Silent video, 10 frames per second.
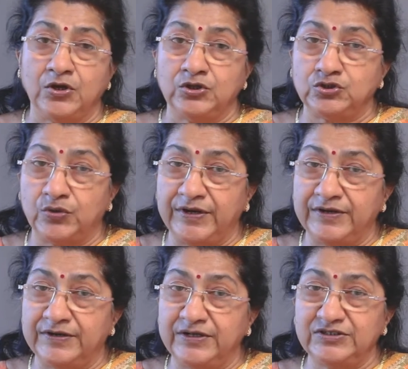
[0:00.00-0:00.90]
So,
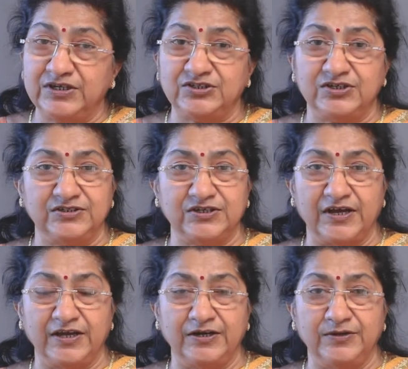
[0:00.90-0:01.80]
in research
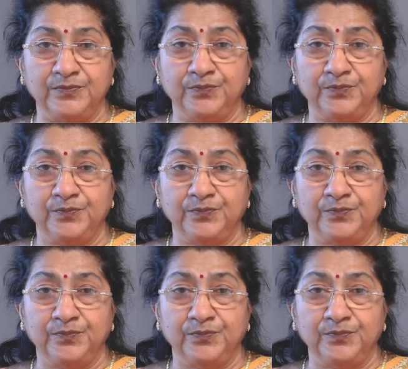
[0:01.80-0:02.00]
design,